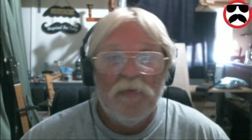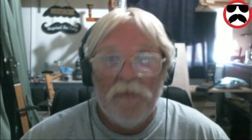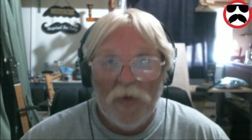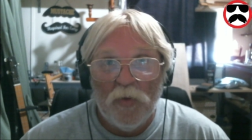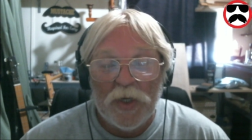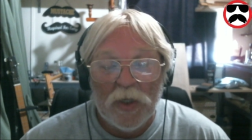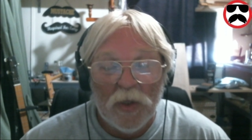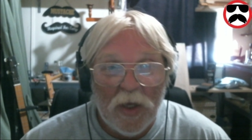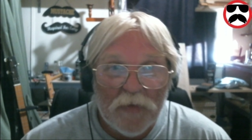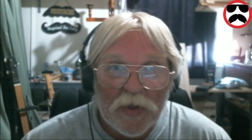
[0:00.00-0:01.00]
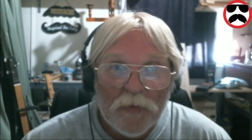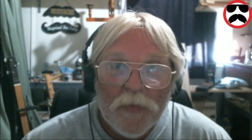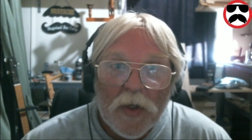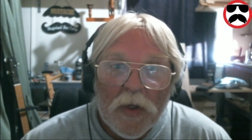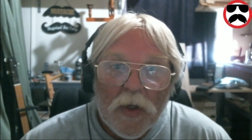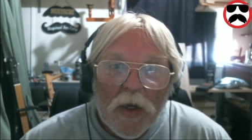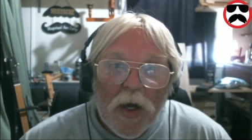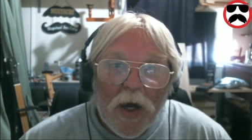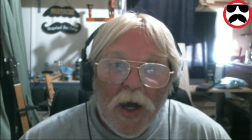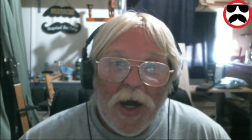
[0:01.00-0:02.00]
Film at eleven.
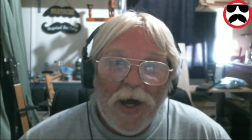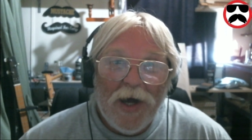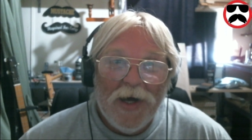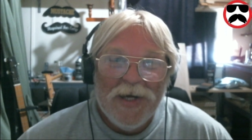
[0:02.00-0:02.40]
Uh,